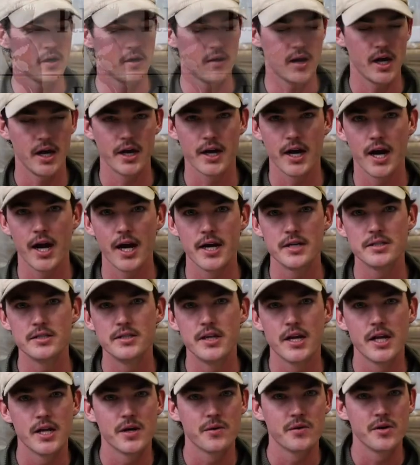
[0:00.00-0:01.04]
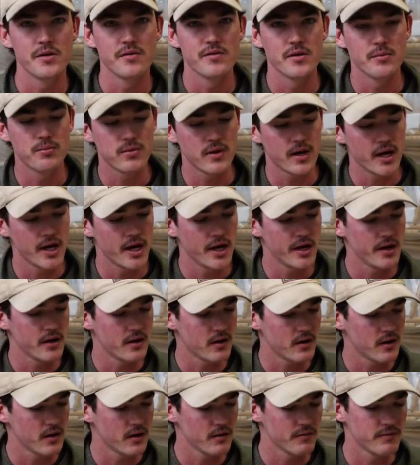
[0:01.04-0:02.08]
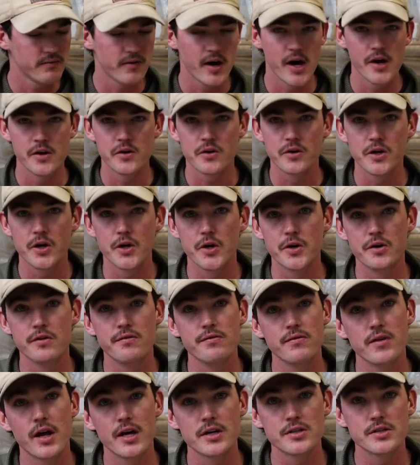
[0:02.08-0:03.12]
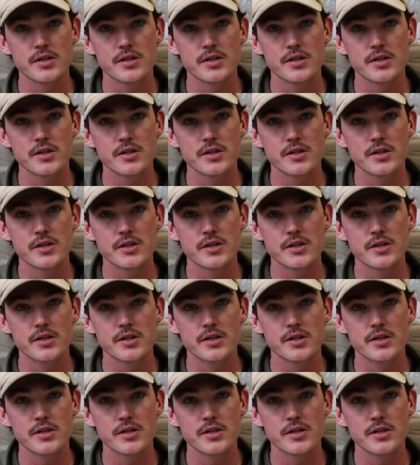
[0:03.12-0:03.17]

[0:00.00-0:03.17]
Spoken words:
right guys, now that we've applied our final coat of flex